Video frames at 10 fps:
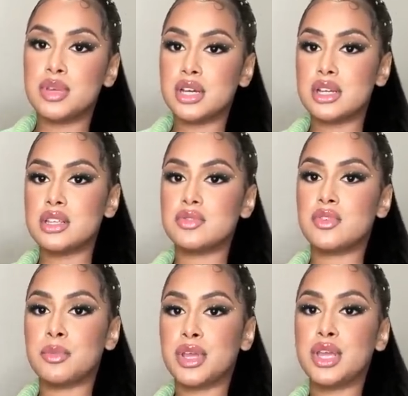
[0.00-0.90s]
because
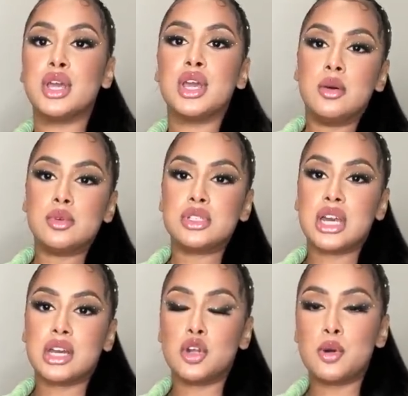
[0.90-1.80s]
for me it was
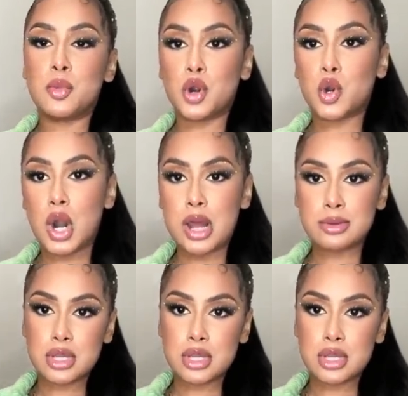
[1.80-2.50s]
like a little more cropped,